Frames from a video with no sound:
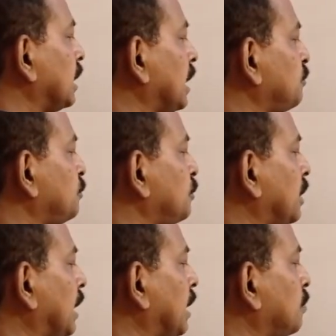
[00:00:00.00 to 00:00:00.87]

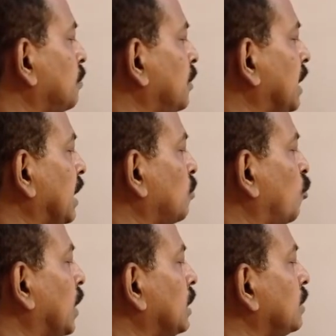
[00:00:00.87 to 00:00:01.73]

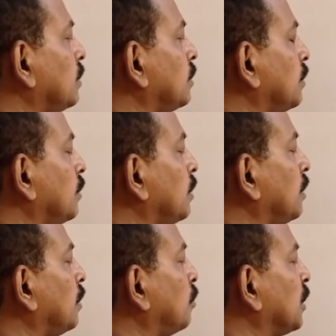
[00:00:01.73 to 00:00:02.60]
Fm_m1
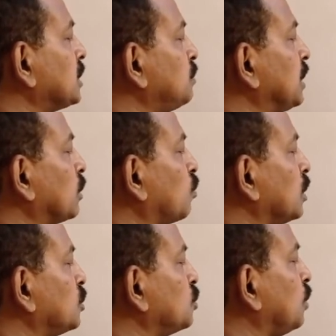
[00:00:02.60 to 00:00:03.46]
must be equal
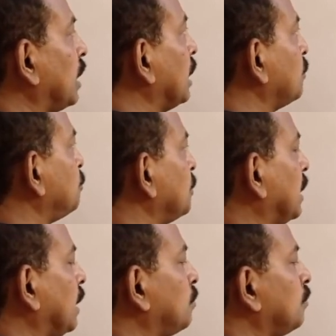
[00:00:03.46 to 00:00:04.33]
to
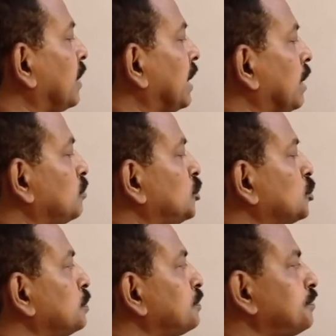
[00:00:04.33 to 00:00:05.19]

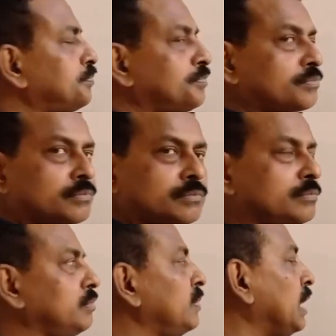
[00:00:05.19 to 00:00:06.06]
Fm_m2.
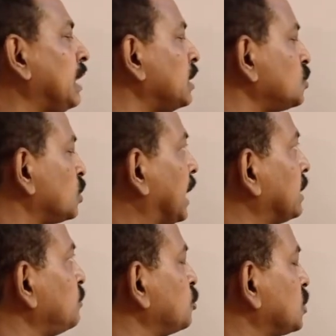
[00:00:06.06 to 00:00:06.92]
So that
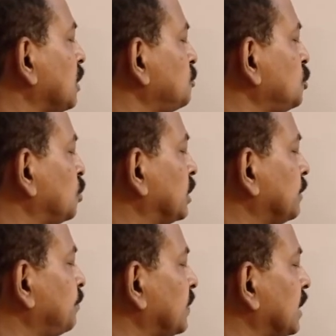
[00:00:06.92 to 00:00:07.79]
if you substitute,
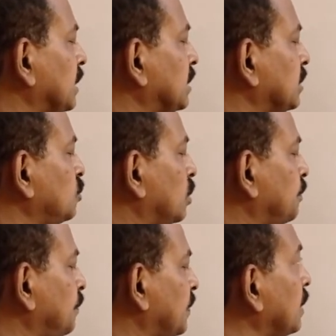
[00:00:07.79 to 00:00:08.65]
it is your
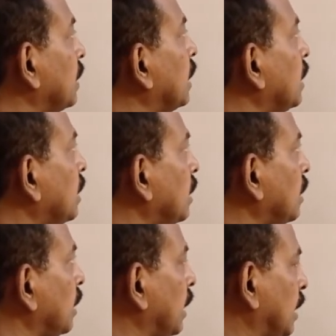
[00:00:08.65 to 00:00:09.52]

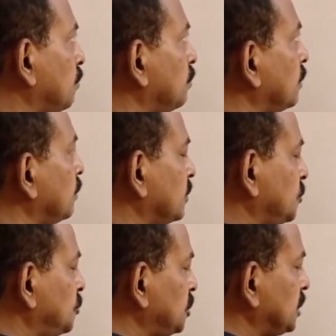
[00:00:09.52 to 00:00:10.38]

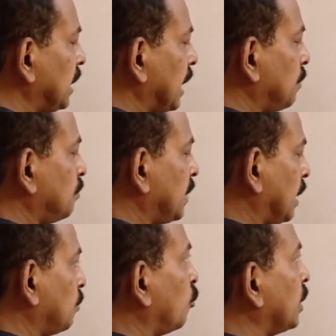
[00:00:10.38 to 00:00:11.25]

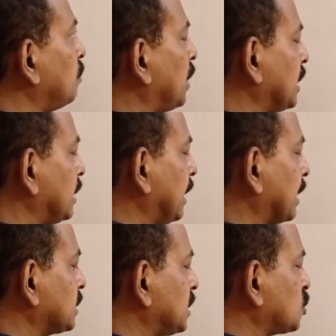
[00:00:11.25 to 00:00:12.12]
gm_m1 by
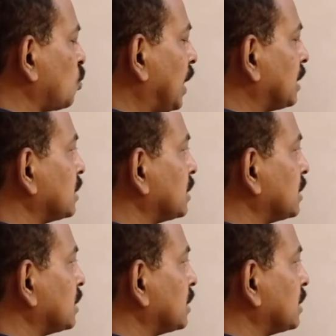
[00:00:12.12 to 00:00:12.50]
x square.